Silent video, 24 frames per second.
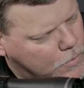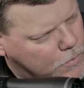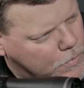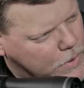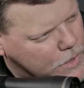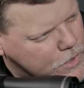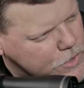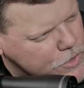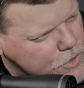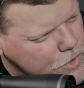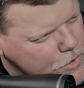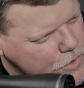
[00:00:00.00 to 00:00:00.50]

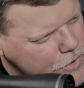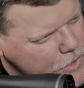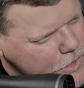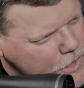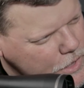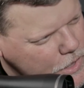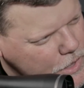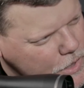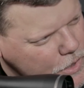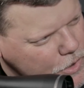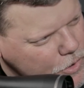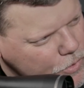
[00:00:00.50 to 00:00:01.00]
Make sure
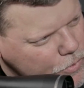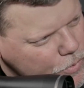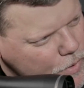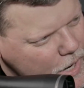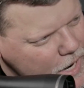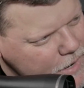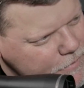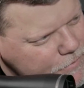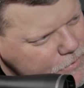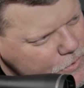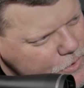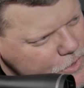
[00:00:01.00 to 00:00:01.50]
the
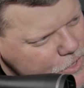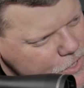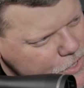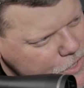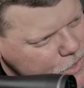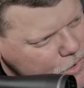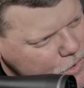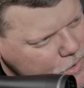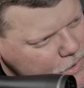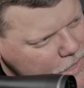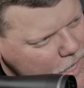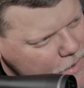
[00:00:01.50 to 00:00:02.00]
rifle is
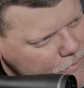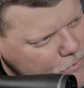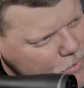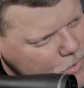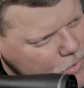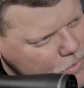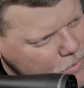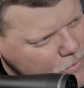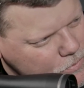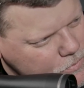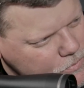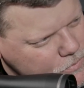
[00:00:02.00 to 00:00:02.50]
still
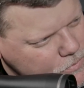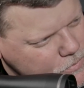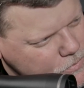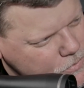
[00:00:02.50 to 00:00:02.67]
level.